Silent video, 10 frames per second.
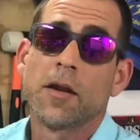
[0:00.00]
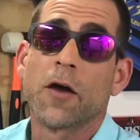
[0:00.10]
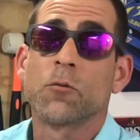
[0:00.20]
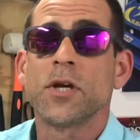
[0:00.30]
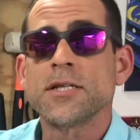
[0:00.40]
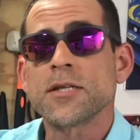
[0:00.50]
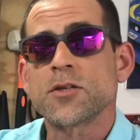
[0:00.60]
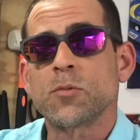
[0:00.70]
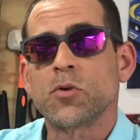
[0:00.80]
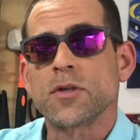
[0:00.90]
Now the reason
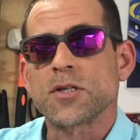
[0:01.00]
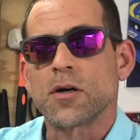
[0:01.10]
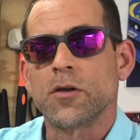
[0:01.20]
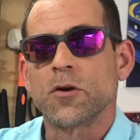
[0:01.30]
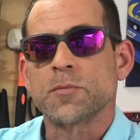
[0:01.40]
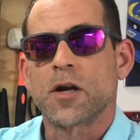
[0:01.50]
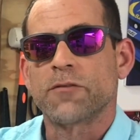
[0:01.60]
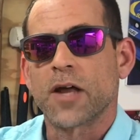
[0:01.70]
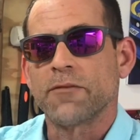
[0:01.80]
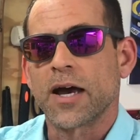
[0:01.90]
Subaru installed those
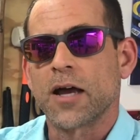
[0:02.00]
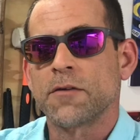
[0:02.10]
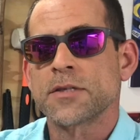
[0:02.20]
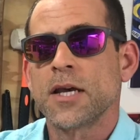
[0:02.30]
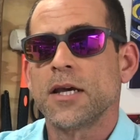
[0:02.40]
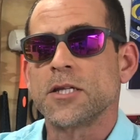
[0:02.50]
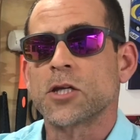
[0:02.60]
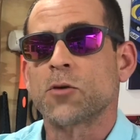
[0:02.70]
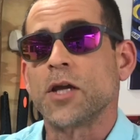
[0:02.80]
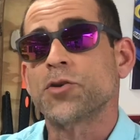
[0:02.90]
butterfly valves is
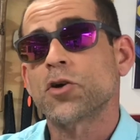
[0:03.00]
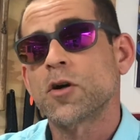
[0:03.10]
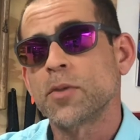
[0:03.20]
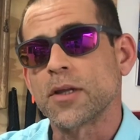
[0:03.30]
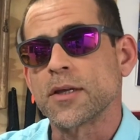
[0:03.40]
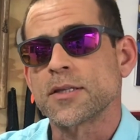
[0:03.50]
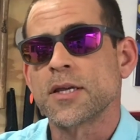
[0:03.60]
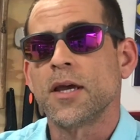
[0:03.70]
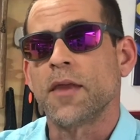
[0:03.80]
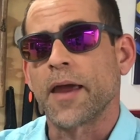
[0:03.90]
to create
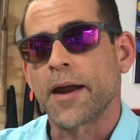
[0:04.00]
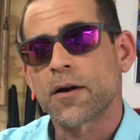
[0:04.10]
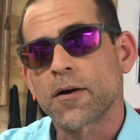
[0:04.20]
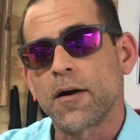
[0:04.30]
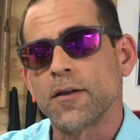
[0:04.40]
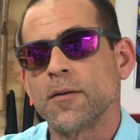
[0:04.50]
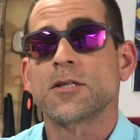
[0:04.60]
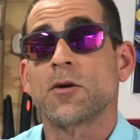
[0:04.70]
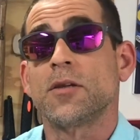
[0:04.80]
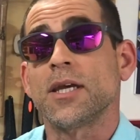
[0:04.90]
turbulence in the air column
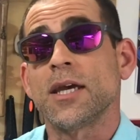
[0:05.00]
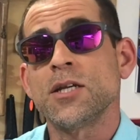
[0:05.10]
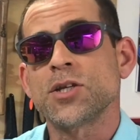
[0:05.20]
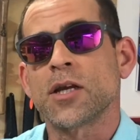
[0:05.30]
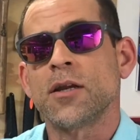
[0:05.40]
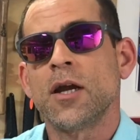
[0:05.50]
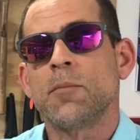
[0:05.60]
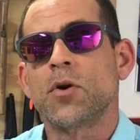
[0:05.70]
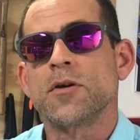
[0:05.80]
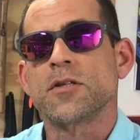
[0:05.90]
so that the engine
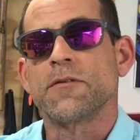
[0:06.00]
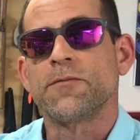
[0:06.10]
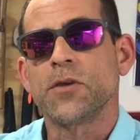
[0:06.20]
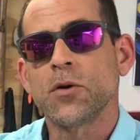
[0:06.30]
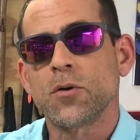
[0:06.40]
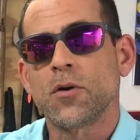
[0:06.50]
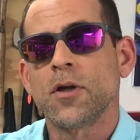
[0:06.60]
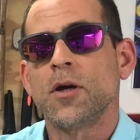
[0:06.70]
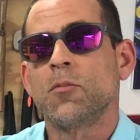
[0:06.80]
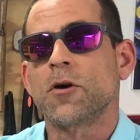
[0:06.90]
burns the
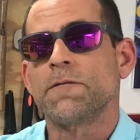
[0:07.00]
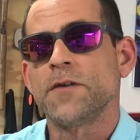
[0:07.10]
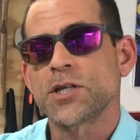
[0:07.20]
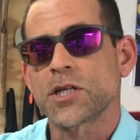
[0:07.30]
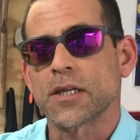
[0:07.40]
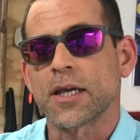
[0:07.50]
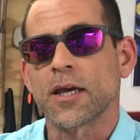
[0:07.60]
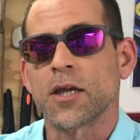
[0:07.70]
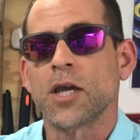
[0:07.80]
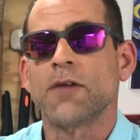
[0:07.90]
fuel more
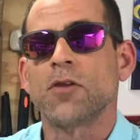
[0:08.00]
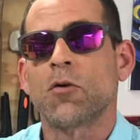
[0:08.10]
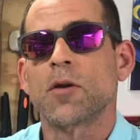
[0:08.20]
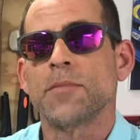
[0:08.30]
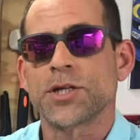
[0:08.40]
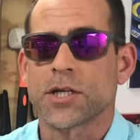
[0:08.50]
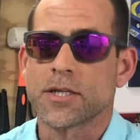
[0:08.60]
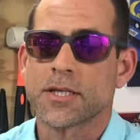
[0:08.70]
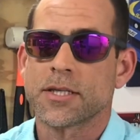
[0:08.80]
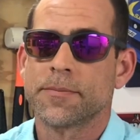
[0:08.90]
efficiently and you have lower
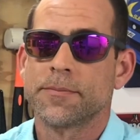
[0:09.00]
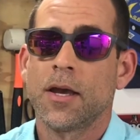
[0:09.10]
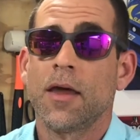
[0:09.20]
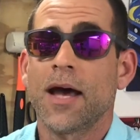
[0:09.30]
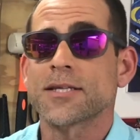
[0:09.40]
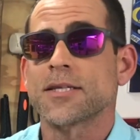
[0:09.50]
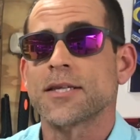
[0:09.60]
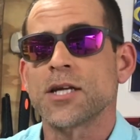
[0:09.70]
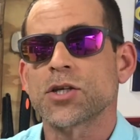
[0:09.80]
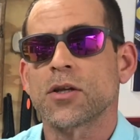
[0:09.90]
emissions. That's
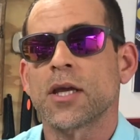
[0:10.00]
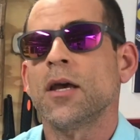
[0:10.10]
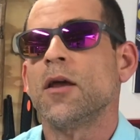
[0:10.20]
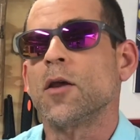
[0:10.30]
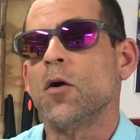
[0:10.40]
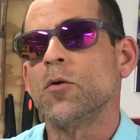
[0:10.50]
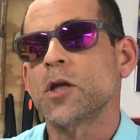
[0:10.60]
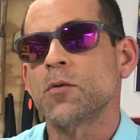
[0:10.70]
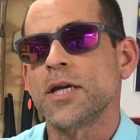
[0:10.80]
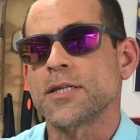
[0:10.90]
essentially the
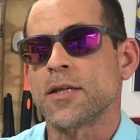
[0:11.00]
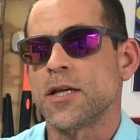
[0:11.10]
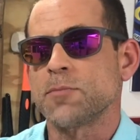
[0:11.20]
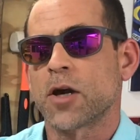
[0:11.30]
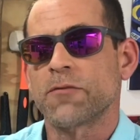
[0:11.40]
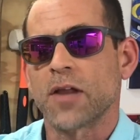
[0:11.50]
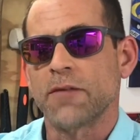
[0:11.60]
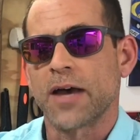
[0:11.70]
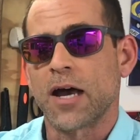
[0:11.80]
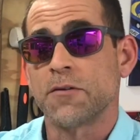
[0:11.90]
only reason these
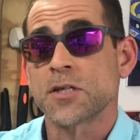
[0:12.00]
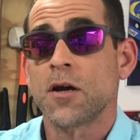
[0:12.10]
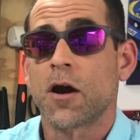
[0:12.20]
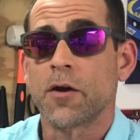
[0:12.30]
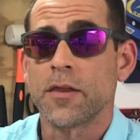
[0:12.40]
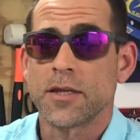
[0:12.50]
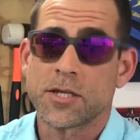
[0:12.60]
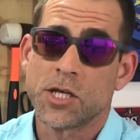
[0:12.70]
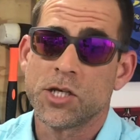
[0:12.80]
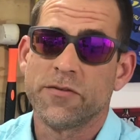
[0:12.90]
butterfly valves are in
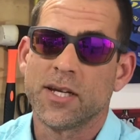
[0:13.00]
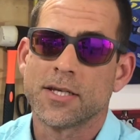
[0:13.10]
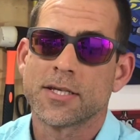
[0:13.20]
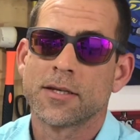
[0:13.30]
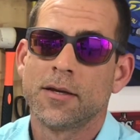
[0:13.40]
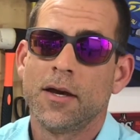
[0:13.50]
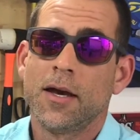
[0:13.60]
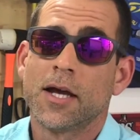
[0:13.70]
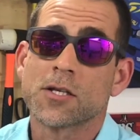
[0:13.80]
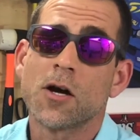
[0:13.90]
these TGVs.
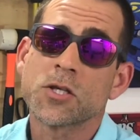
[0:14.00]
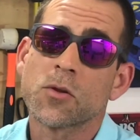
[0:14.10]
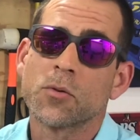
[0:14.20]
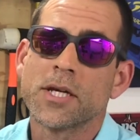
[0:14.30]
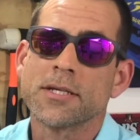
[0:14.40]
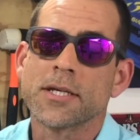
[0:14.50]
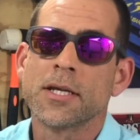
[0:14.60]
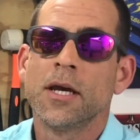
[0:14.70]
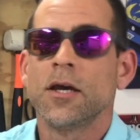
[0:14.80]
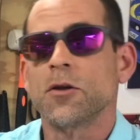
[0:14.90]
It's also the
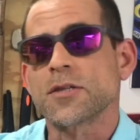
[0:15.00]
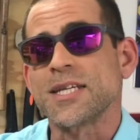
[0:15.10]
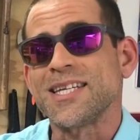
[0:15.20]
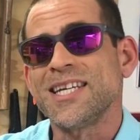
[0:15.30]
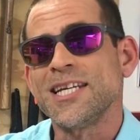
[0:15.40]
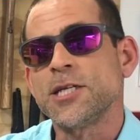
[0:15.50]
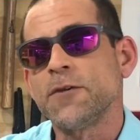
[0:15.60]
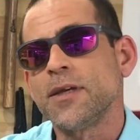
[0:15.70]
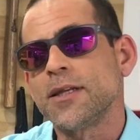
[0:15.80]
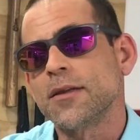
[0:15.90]
reason you'll see
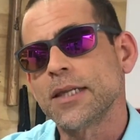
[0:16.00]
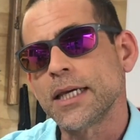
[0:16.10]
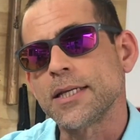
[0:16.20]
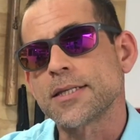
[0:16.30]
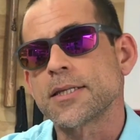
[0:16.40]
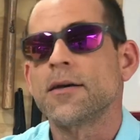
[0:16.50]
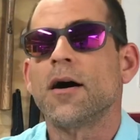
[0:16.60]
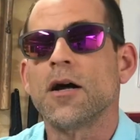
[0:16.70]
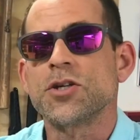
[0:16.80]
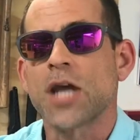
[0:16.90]
TGV deletes
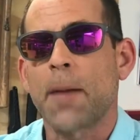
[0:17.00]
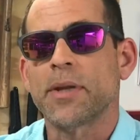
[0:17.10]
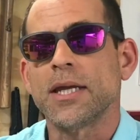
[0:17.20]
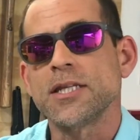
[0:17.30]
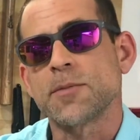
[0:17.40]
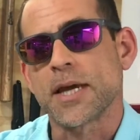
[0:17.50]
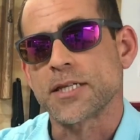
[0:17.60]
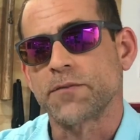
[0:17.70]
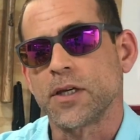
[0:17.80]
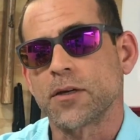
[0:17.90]
on Japanese
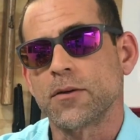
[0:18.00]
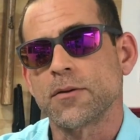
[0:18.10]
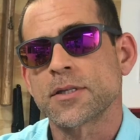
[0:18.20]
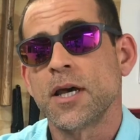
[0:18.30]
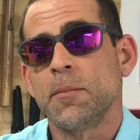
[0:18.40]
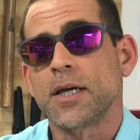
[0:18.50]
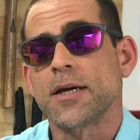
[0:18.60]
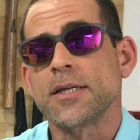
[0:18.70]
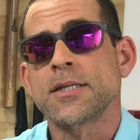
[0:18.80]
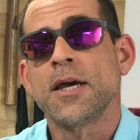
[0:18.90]
domestic vehicles
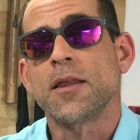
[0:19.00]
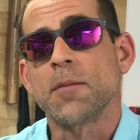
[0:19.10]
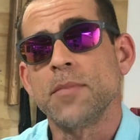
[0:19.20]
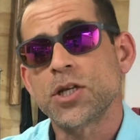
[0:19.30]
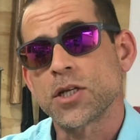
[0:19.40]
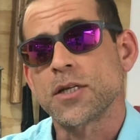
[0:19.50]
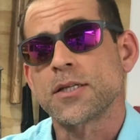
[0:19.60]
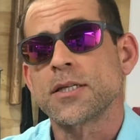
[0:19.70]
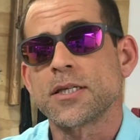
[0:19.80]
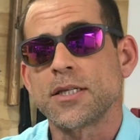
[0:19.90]
because the
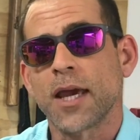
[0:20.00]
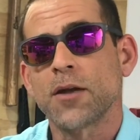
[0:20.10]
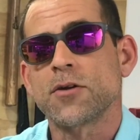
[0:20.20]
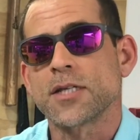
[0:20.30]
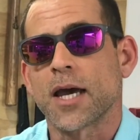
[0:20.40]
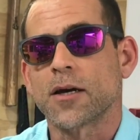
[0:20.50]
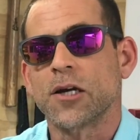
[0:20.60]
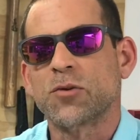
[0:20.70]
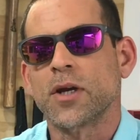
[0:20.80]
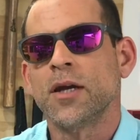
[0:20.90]
emissions standards in that
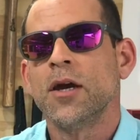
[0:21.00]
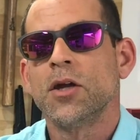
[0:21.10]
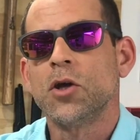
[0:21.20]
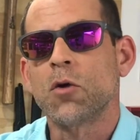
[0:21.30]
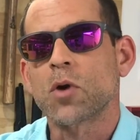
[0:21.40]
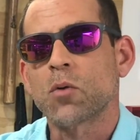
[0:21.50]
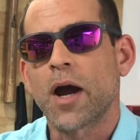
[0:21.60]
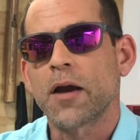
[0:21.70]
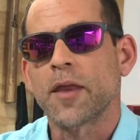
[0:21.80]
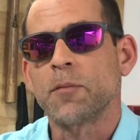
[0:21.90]
country don't
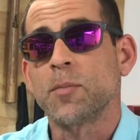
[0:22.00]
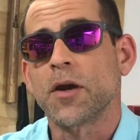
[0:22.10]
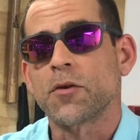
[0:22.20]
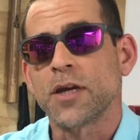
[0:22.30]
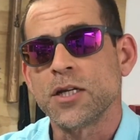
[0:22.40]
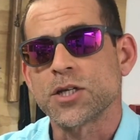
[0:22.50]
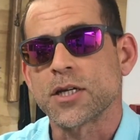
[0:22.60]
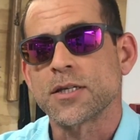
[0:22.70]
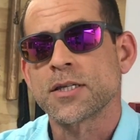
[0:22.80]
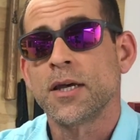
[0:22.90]
require them to be on their
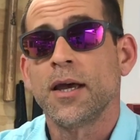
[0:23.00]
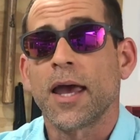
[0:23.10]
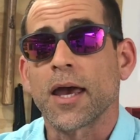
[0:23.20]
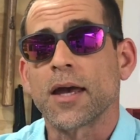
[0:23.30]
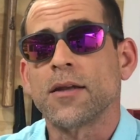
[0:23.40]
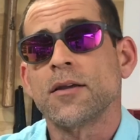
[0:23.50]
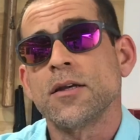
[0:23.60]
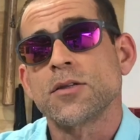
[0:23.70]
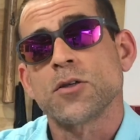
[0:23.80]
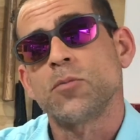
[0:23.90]
engines and
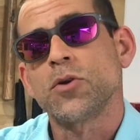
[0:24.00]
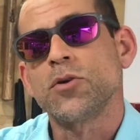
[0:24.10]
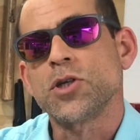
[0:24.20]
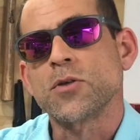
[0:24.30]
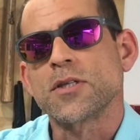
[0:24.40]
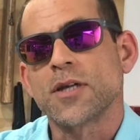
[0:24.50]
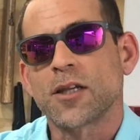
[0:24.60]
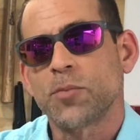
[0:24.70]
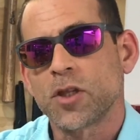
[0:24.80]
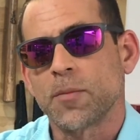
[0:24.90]
Subaru chooses
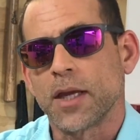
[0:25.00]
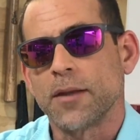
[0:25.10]
not to put them